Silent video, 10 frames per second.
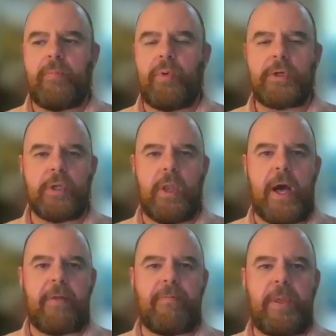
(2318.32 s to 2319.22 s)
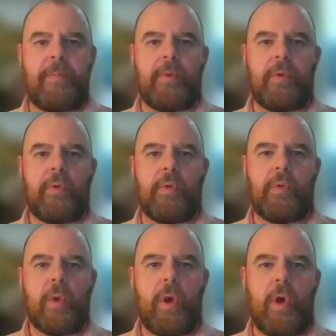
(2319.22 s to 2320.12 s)
push a lot of people
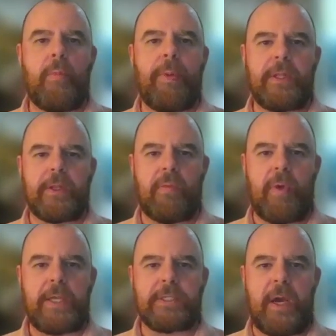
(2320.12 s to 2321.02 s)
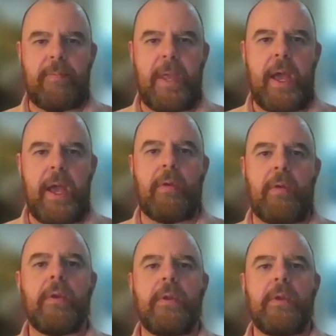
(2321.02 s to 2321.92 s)
who are hoping that the rates come
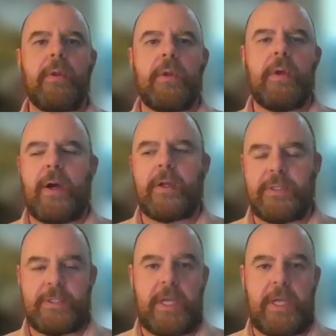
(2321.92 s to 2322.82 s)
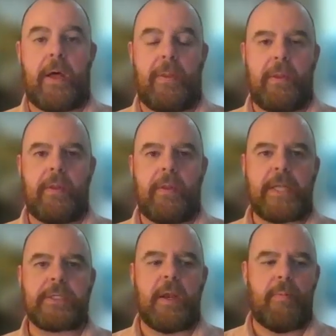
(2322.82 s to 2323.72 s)
down to sell.
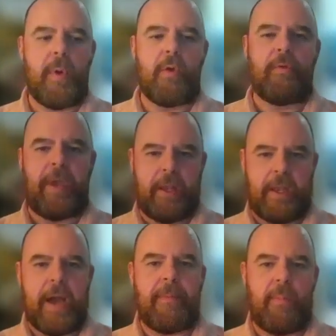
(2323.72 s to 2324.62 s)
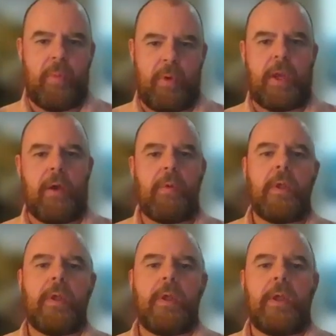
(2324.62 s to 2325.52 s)
That's going to motivate a lot more,
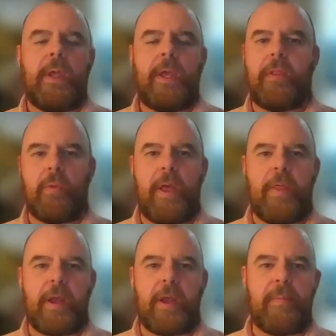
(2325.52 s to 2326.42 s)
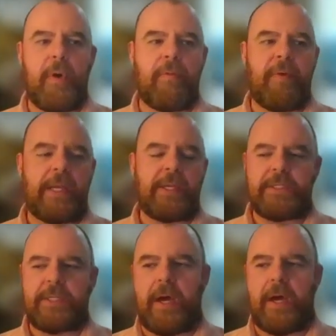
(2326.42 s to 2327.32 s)
either way, they're going to be motivated to
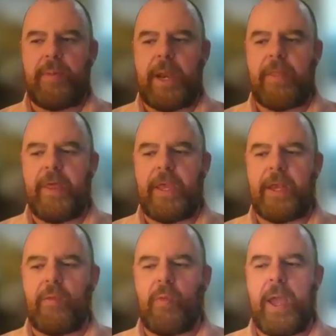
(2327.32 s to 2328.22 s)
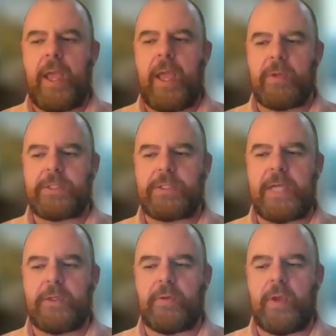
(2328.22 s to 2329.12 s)
sell. But I think in a way, a
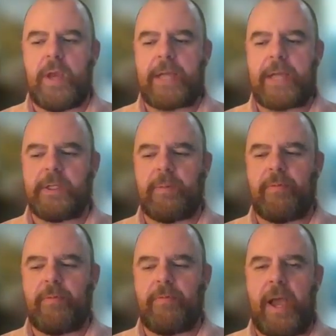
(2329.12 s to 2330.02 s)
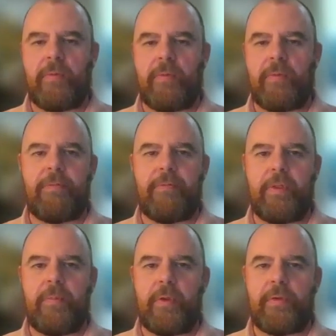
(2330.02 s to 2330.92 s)
recession could actually provide
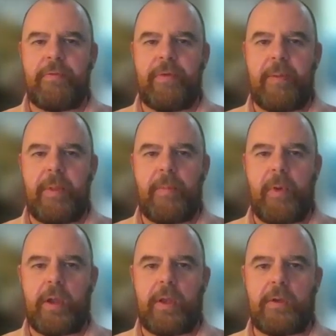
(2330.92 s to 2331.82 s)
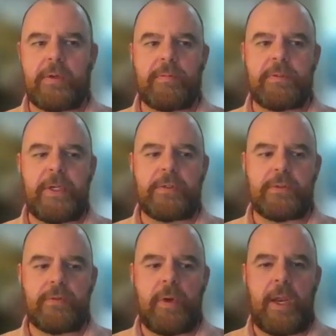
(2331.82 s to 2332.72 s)
relief for the multifamily market in terms of
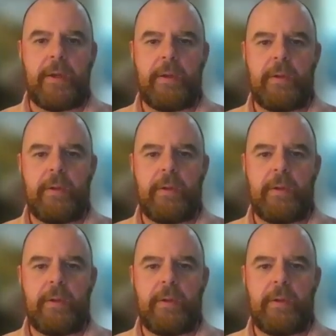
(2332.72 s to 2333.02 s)
interest rate.